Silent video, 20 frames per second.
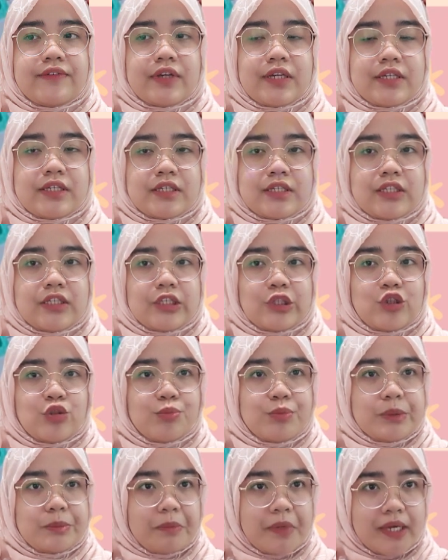action need to
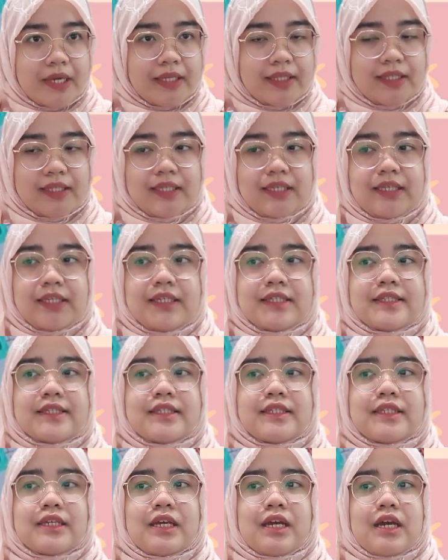be made
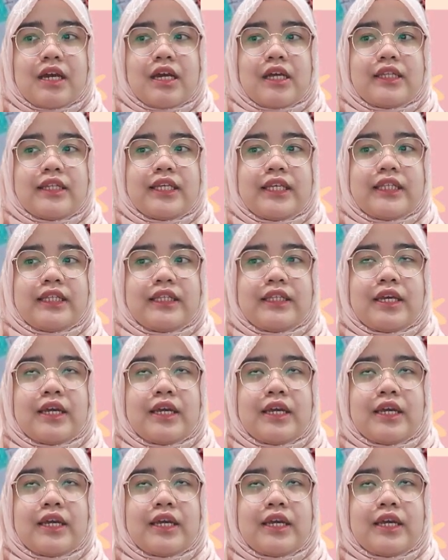is the